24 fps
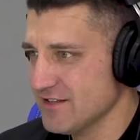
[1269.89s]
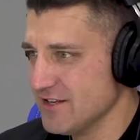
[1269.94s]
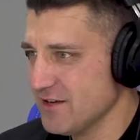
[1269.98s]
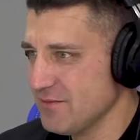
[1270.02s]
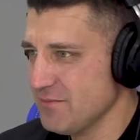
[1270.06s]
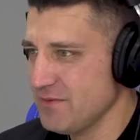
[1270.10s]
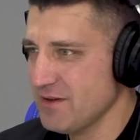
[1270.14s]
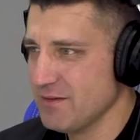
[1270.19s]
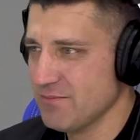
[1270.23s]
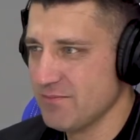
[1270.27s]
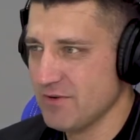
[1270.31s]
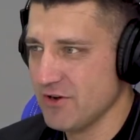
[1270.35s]

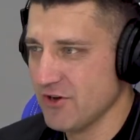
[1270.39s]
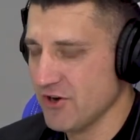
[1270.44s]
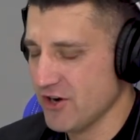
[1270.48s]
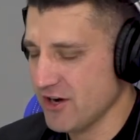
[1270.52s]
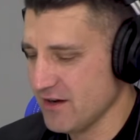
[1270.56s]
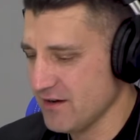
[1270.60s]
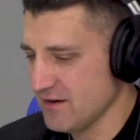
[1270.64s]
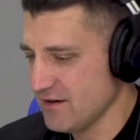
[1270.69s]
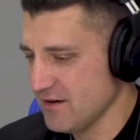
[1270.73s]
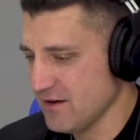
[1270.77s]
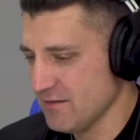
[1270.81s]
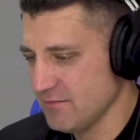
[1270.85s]
Don't be a
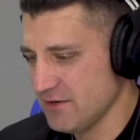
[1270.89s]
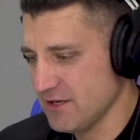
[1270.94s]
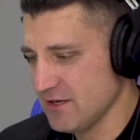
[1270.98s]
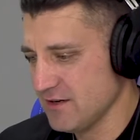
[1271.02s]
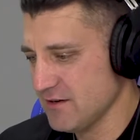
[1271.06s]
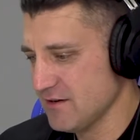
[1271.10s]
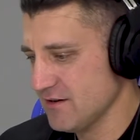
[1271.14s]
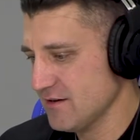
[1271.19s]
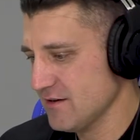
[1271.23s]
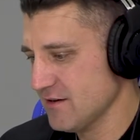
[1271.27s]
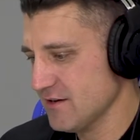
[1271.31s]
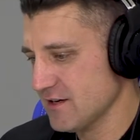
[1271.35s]
plonker. I
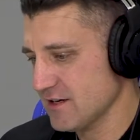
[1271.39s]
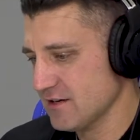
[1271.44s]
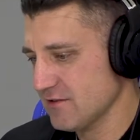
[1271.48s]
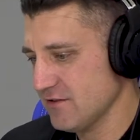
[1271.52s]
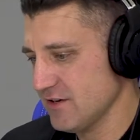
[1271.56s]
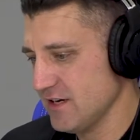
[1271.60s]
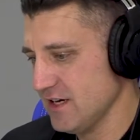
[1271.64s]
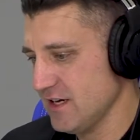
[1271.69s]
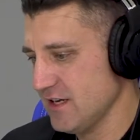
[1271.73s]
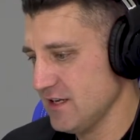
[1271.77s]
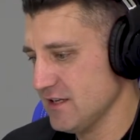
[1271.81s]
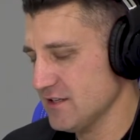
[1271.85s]
mean,
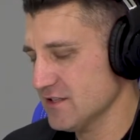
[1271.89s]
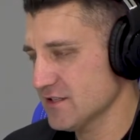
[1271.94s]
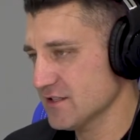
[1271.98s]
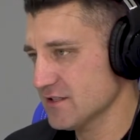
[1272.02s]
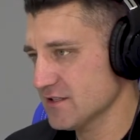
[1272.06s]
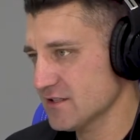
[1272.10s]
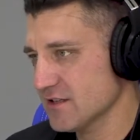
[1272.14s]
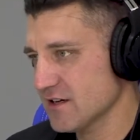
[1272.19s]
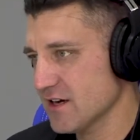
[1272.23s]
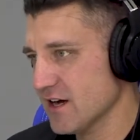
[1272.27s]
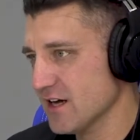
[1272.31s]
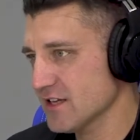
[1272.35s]
really,
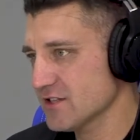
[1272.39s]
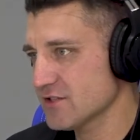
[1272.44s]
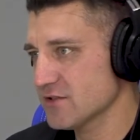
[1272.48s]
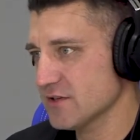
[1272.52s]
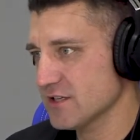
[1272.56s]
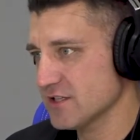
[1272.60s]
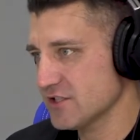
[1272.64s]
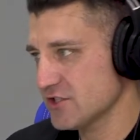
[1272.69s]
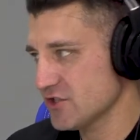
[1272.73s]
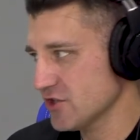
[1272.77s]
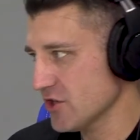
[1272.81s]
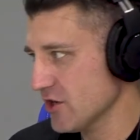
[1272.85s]
just the guy's
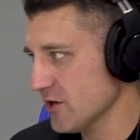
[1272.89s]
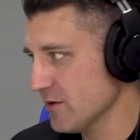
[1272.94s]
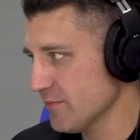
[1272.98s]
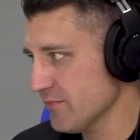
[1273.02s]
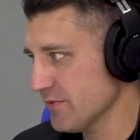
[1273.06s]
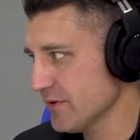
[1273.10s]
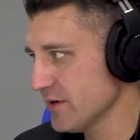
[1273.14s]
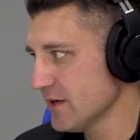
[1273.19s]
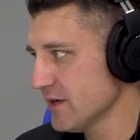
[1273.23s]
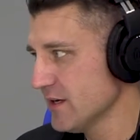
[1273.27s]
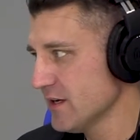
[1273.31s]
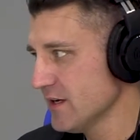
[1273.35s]
doing his
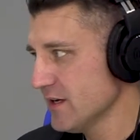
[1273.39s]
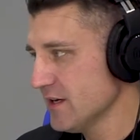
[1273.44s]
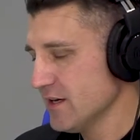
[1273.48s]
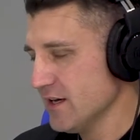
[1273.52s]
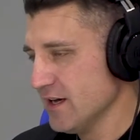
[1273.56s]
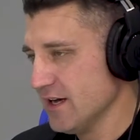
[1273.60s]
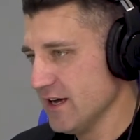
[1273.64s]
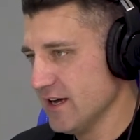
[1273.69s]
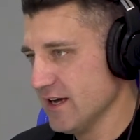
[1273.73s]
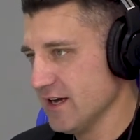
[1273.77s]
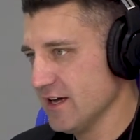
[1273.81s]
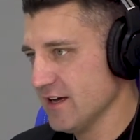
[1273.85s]
job.
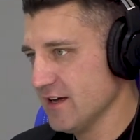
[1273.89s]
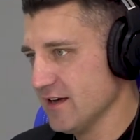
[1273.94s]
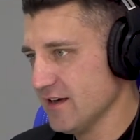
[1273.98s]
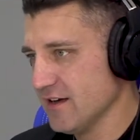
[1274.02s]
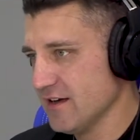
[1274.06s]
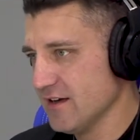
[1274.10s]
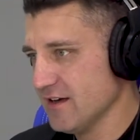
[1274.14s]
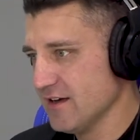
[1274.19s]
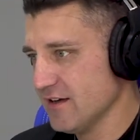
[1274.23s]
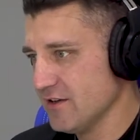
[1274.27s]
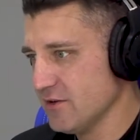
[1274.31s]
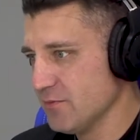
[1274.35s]

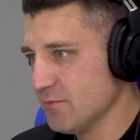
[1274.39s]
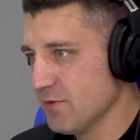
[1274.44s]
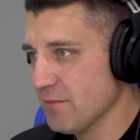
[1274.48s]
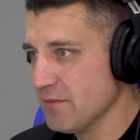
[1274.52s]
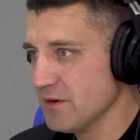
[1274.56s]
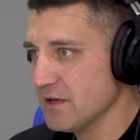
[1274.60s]
They've